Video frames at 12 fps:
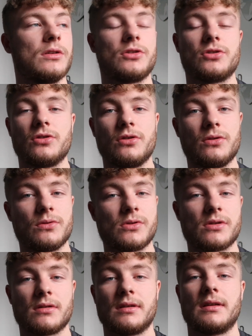
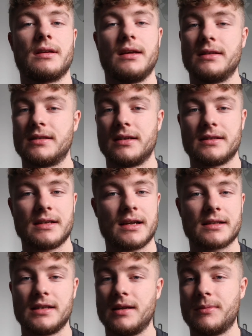Studios is the
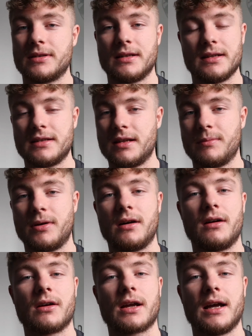exact same as the Disneyland
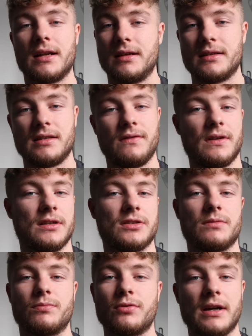Park and the Disney
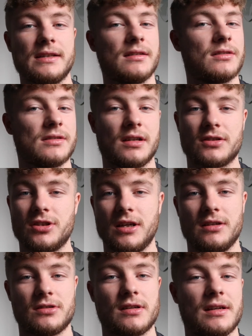Village. Pricing does not
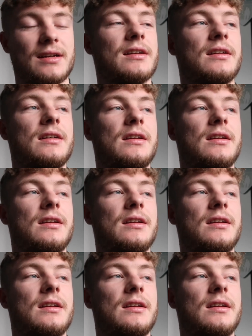change in there.